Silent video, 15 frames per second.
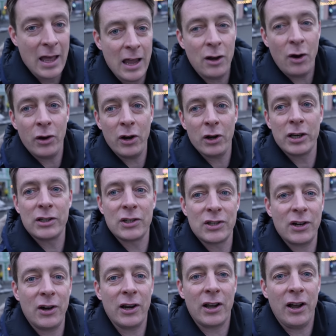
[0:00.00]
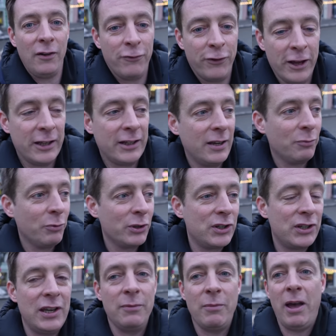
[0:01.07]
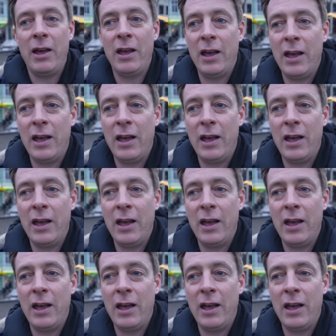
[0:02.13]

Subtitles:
in order to start a conflict, it would seem